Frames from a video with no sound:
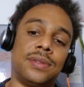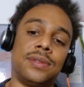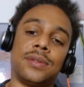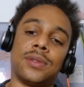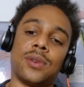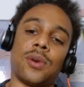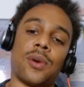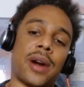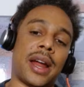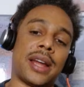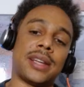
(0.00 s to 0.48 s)

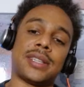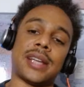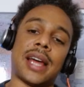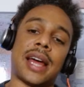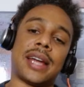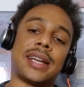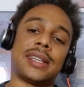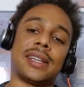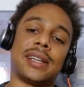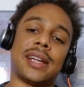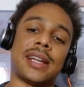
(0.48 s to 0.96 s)
Or
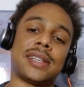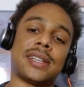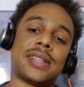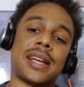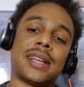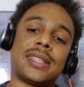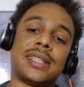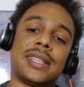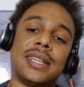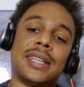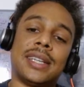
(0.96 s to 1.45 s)

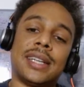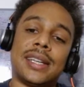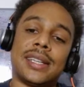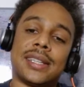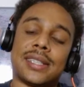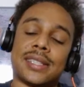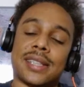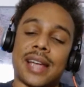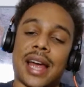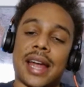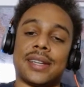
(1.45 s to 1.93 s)
S-I-T-E,
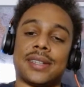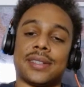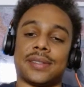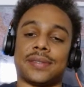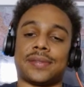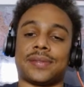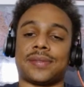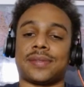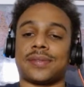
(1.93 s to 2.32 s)
sight.